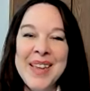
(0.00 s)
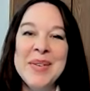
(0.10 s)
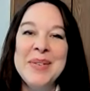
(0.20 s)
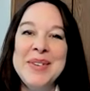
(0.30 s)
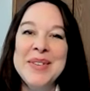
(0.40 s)
Would
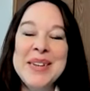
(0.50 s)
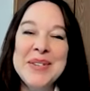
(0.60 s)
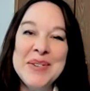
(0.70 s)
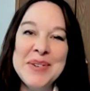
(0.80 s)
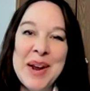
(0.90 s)
you like to
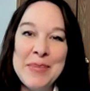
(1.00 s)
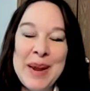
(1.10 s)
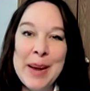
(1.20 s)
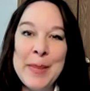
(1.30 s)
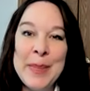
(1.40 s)
learn how to make
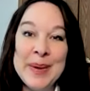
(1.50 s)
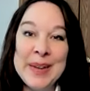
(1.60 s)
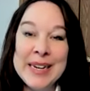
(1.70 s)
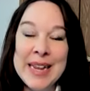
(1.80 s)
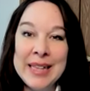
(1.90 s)
a
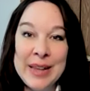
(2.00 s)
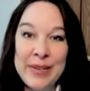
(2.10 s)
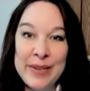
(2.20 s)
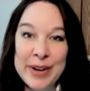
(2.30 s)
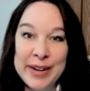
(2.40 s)
million and
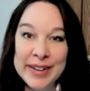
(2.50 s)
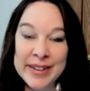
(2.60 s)
live good?